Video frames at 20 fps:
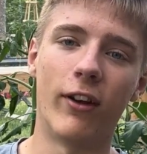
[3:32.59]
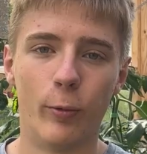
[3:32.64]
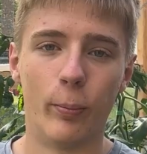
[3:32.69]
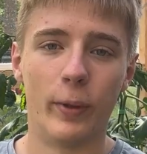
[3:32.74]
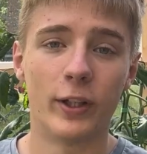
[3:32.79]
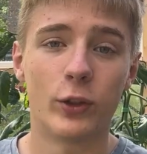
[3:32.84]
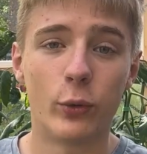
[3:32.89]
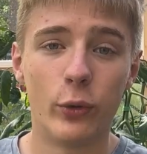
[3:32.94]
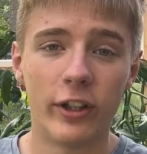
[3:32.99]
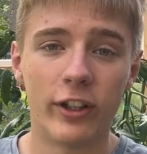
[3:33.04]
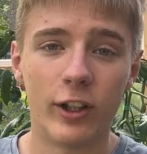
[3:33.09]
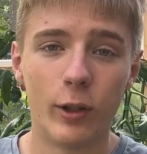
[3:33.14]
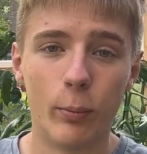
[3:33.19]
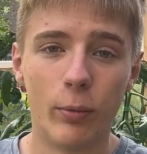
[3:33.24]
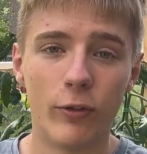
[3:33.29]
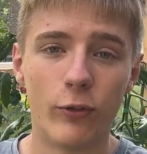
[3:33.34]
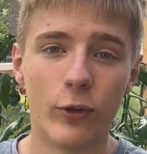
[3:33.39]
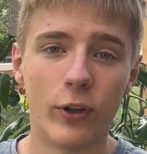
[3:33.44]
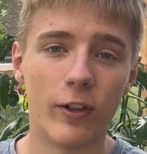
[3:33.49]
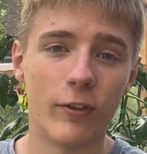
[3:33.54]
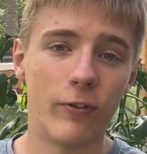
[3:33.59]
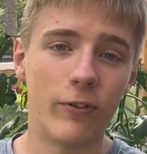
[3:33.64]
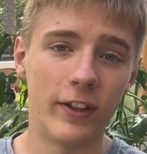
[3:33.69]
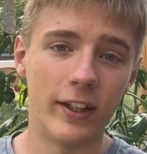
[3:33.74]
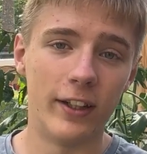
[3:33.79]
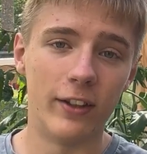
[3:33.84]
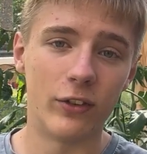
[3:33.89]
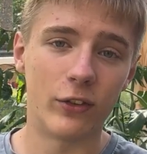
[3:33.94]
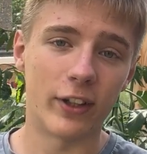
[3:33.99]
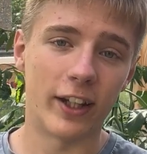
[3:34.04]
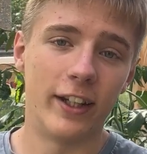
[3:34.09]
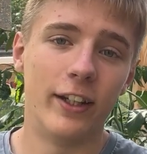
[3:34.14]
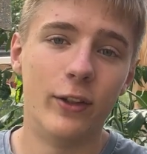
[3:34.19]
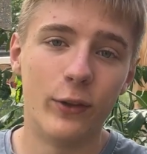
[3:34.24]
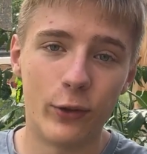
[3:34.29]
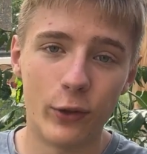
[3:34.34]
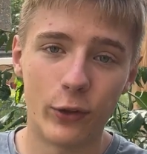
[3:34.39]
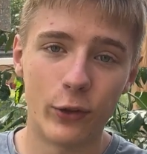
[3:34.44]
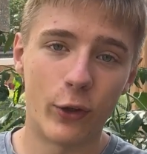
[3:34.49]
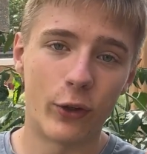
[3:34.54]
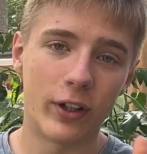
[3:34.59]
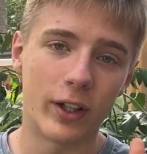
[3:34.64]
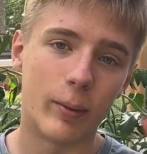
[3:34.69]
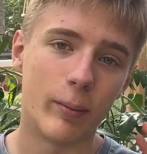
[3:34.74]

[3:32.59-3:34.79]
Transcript: But quickly before I finish, I need to talk